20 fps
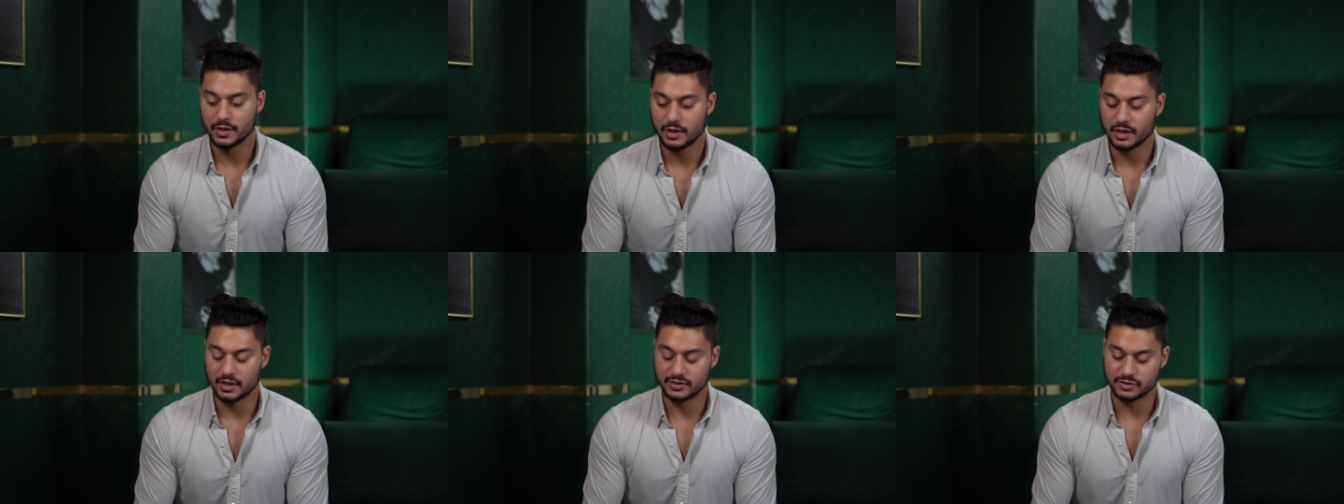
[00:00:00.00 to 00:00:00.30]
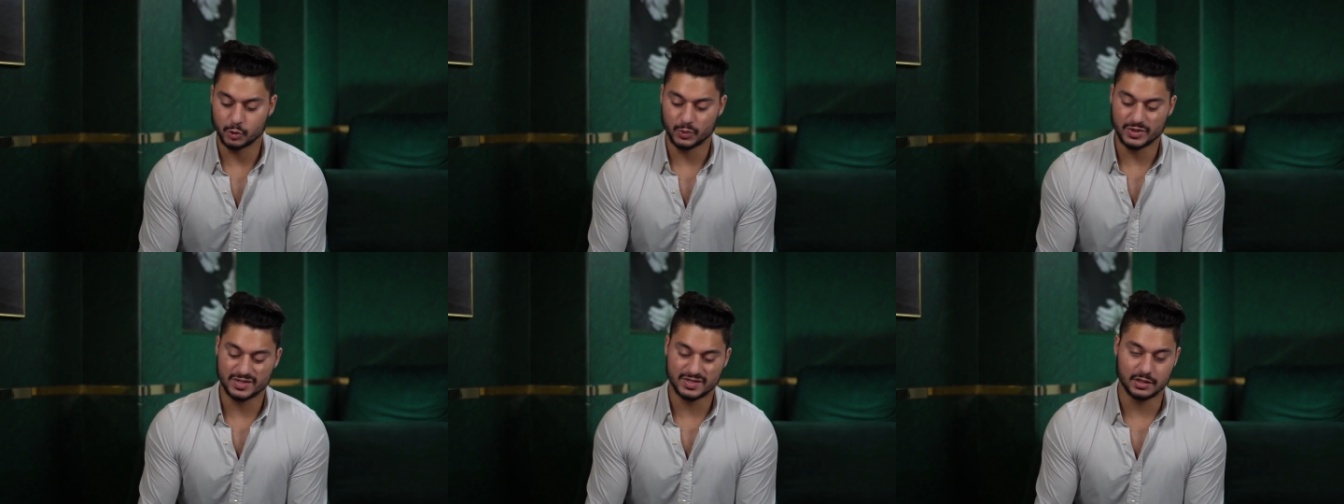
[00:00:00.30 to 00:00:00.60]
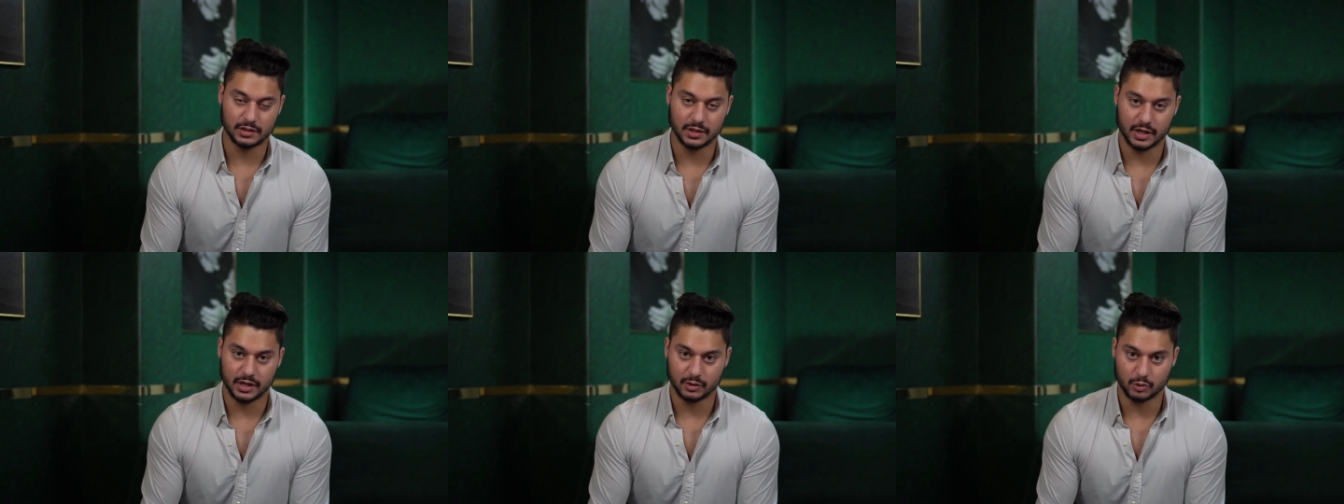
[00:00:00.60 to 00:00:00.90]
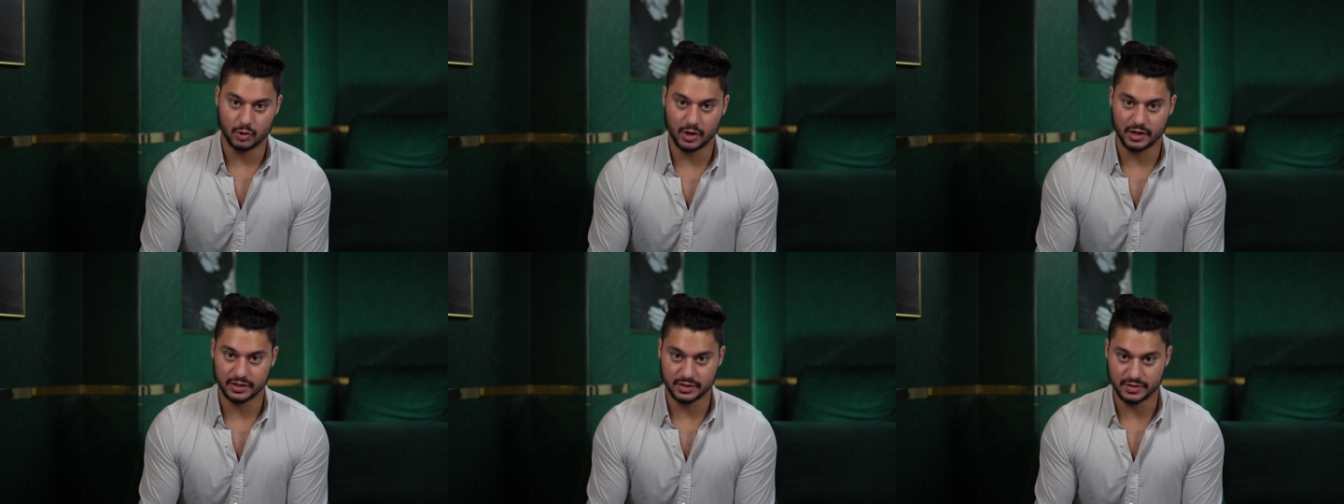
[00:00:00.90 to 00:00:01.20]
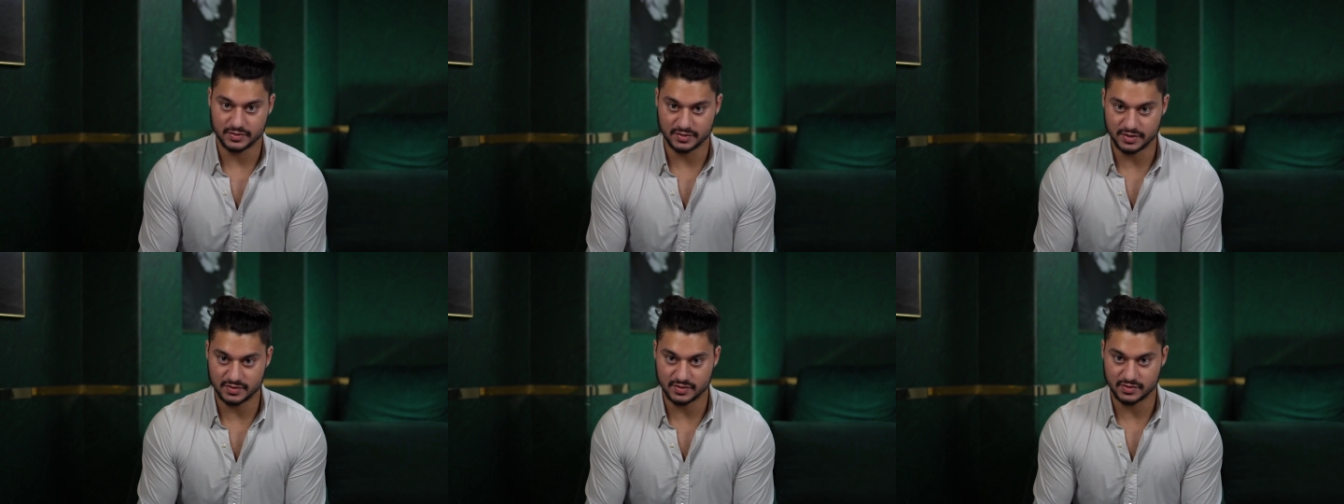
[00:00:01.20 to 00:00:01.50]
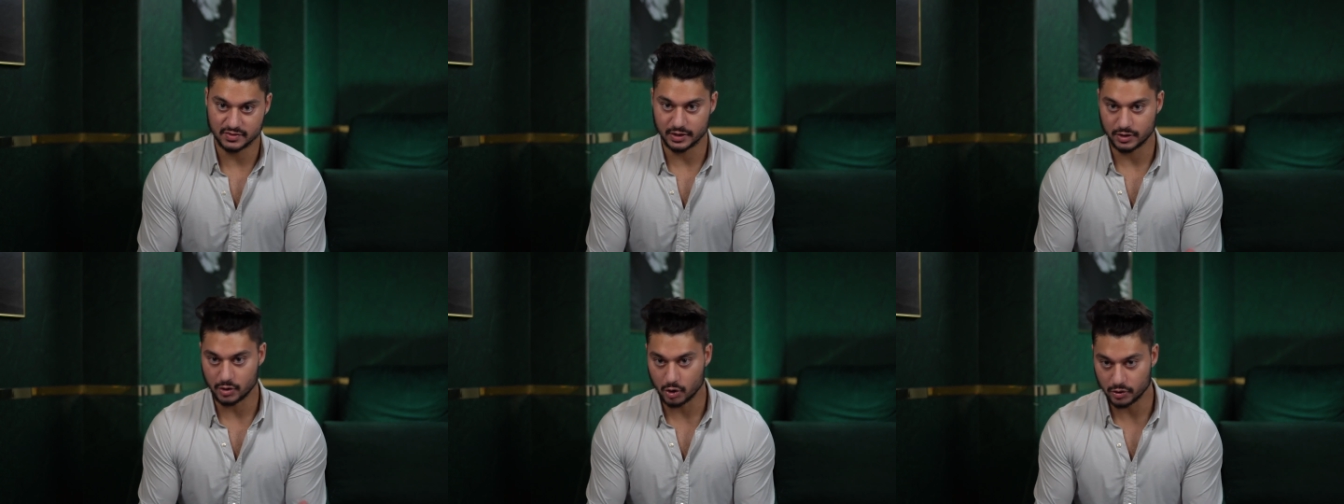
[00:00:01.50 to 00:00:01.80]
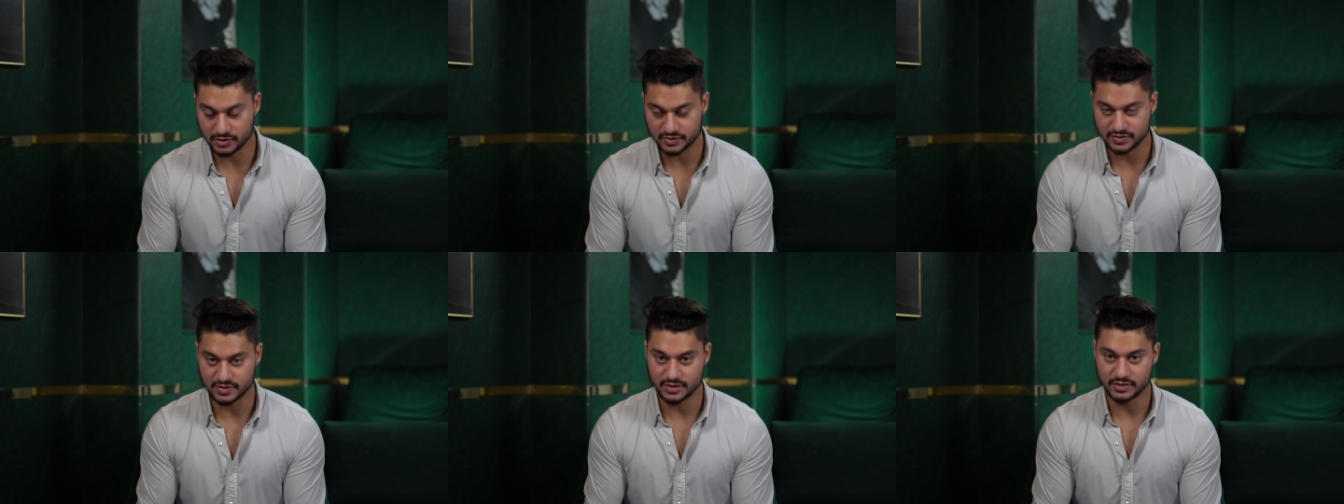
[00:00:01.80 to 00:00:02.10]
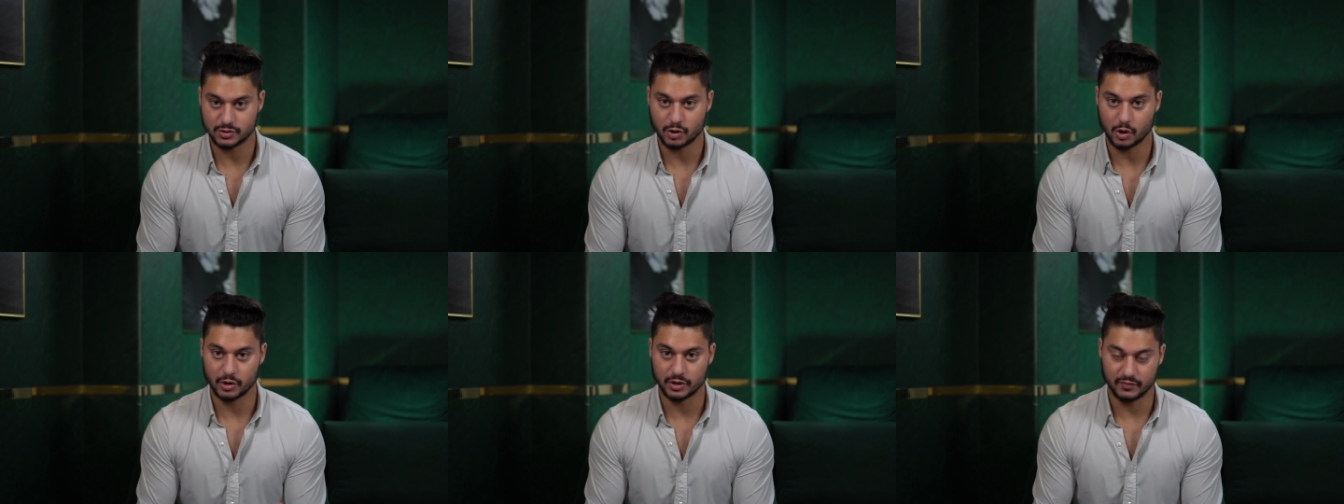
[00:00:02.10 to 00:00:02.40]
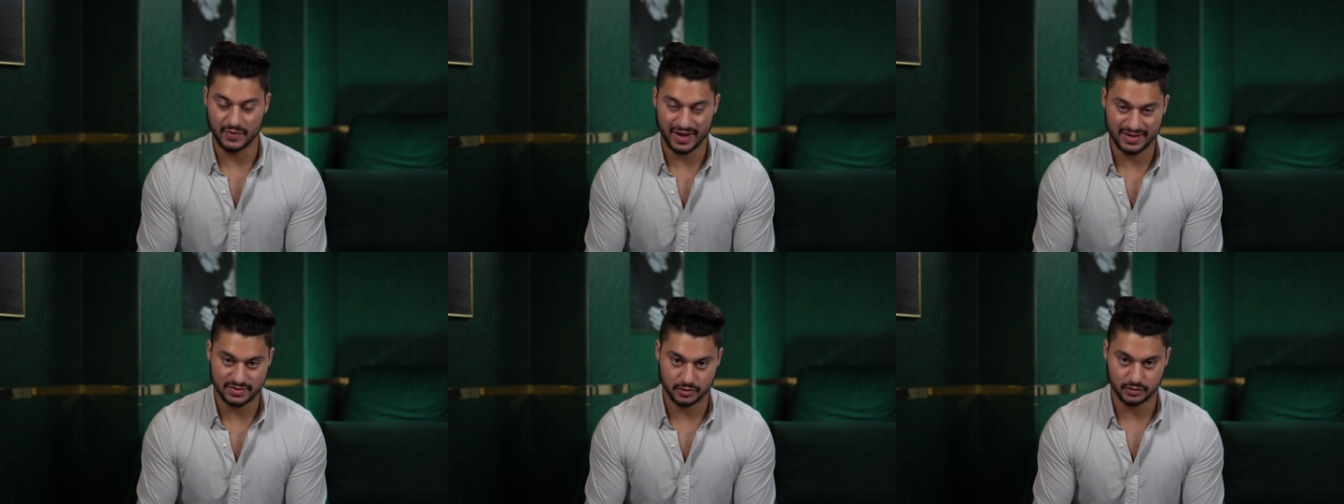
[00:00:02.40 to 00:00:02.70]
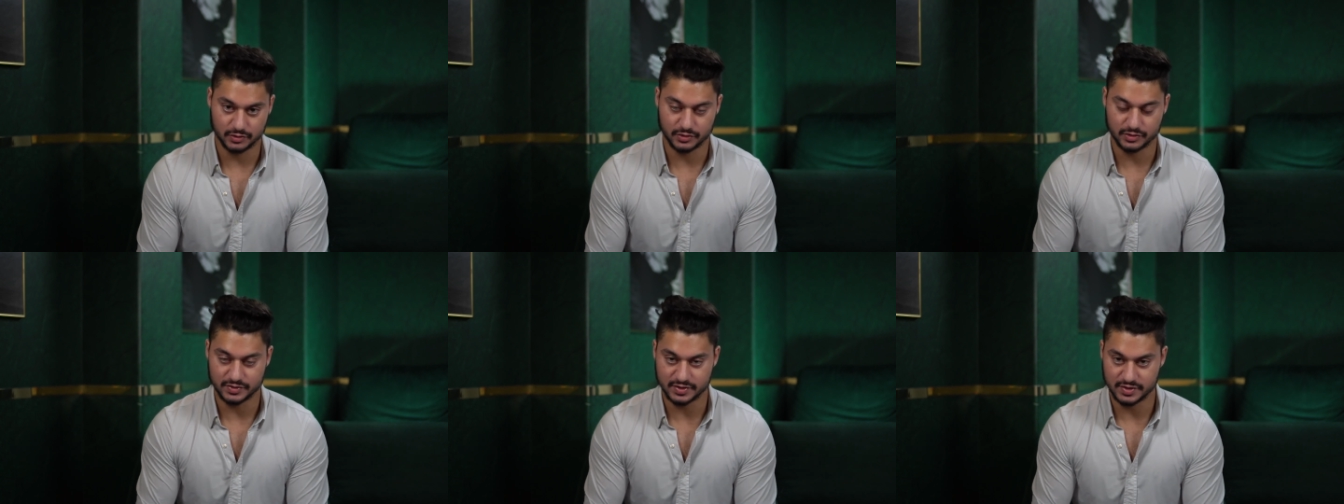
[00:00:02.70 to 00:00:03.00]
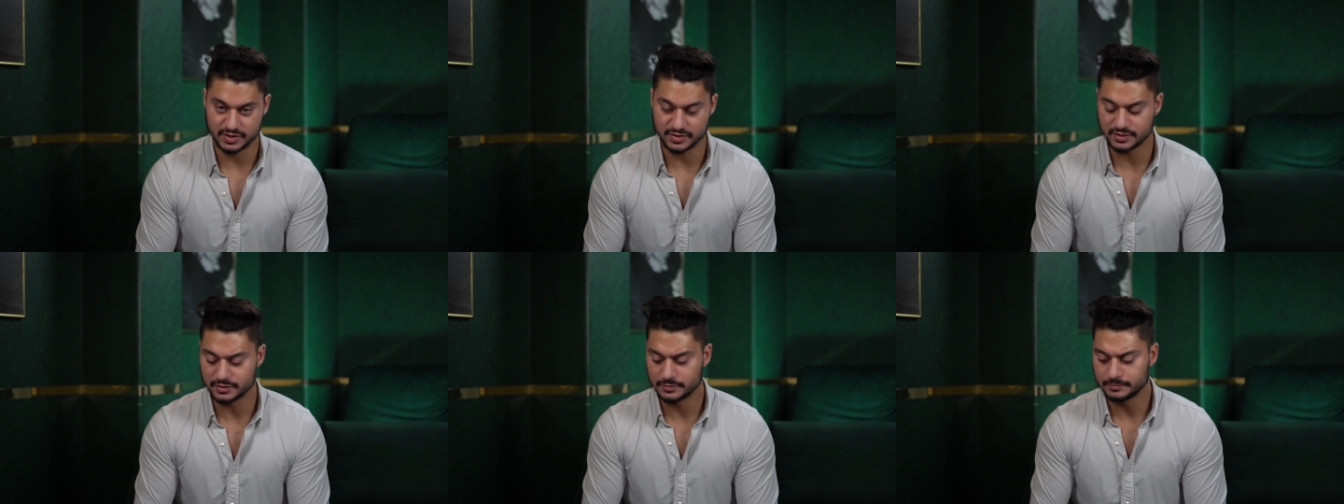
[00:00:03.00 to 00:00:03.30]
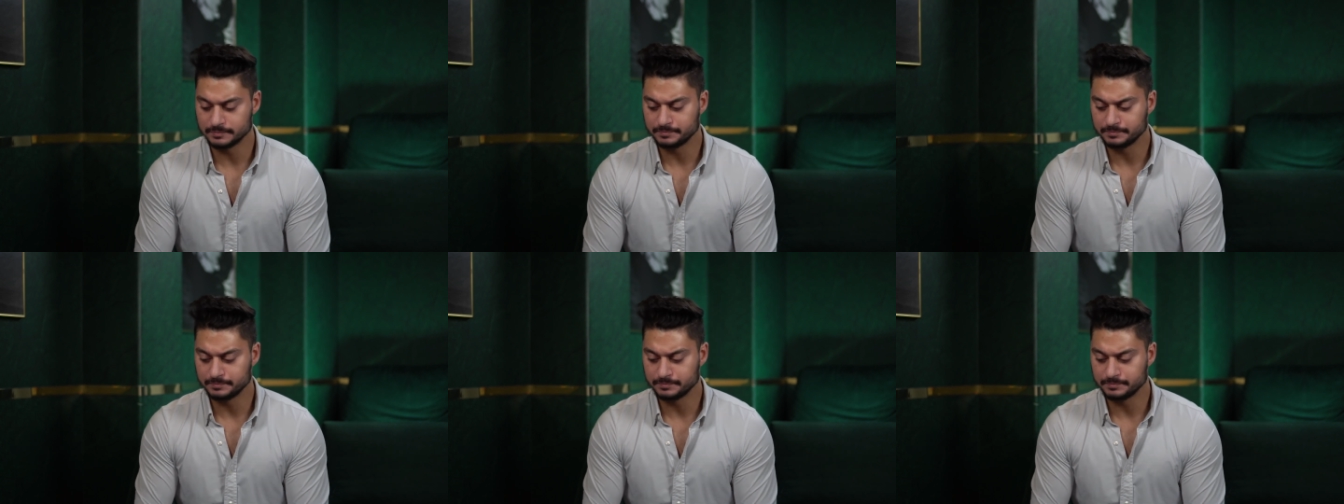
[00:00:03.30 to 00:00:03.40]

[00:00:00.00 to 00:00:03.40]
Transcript: And so we see a lot of chronic diseases like heart disease, cardiovascular disease,